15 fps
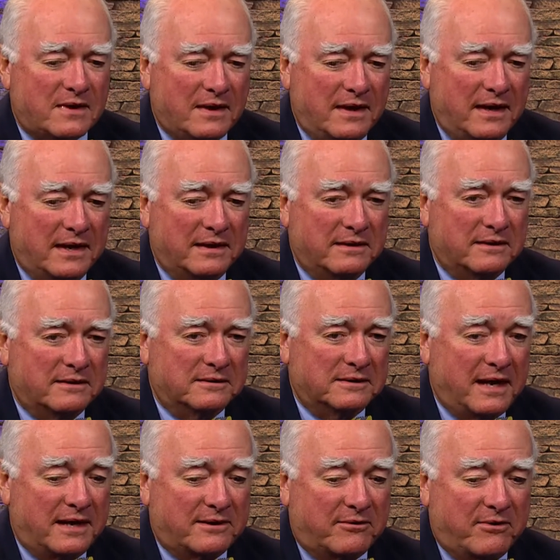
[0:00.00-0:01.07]
and
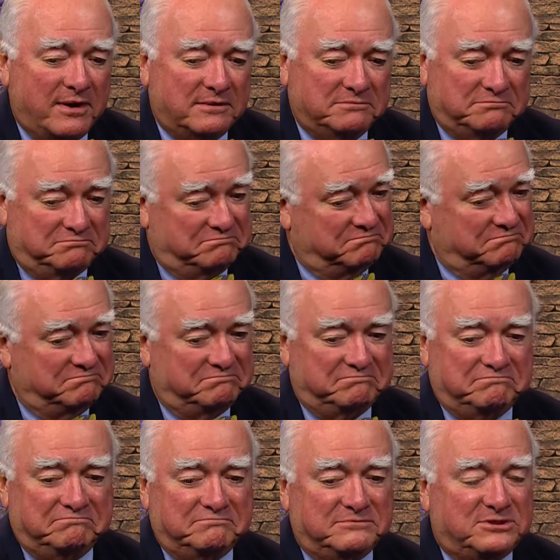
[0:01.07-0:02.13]
had a great
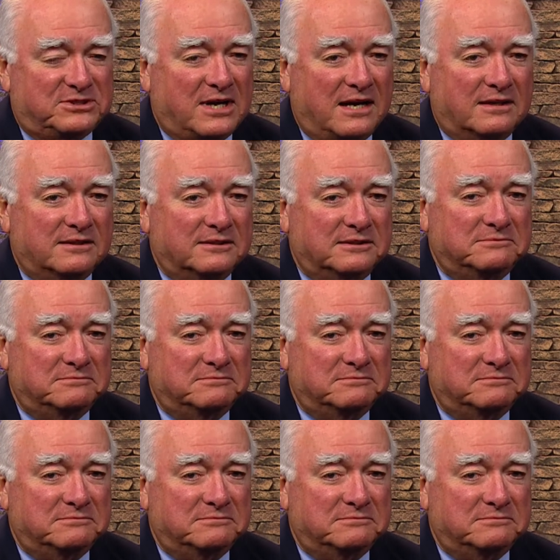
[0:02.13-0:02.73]
childhood.